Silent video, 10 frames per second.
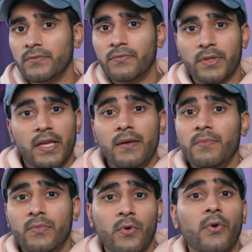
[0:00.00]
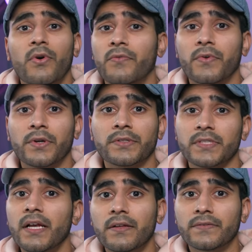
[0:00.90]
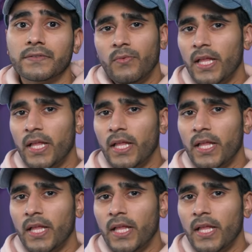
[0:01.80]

for them or for yourselves.